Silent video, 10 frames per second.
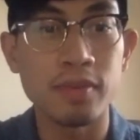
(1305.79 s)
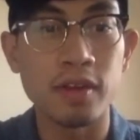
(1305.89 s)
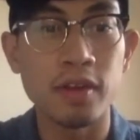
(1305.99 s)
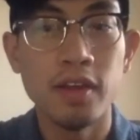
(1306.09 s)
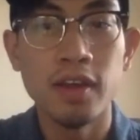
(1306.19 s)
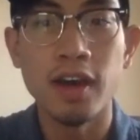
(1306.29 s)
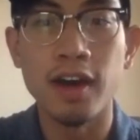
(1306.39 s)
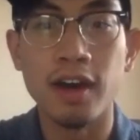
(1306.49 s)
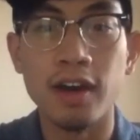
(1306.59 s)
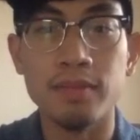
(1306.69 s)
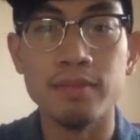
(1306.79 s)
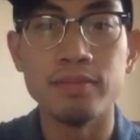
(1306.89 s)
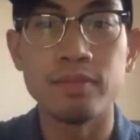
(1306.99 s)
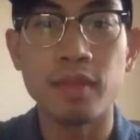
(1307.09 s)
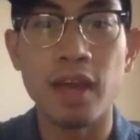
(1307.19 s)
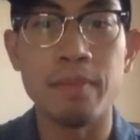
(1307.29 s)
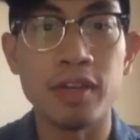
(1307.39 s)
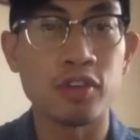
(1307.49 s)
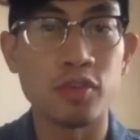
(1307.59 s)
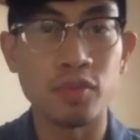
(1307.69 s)
Or I'm
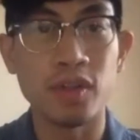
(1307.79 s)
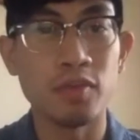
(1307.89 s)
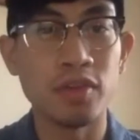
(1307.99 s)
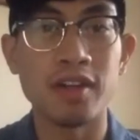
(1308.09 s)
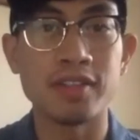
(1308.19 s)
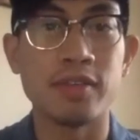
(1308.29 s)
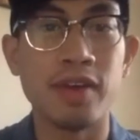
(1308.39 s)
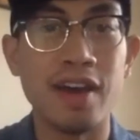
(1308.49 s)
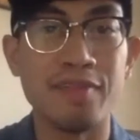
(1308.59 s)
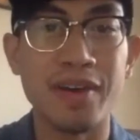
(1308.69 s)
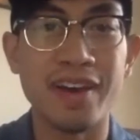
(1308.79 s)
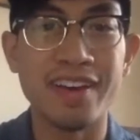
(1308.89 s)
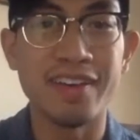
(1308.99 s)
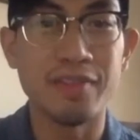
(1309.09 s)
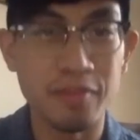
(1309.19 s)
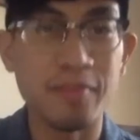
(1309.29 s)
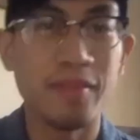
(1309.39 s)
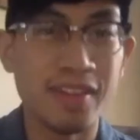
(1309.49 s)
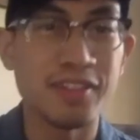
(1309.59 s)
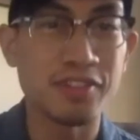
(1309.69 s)
pretty sure Will also have my
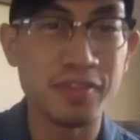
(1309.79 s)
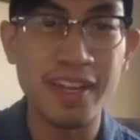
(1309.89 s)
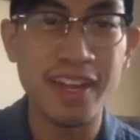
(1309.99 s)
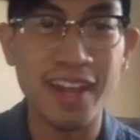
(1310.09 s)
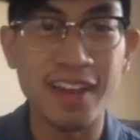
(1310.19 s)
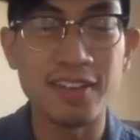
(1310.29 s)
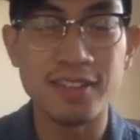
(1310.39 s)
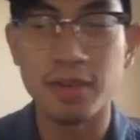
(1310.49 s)
social media handles.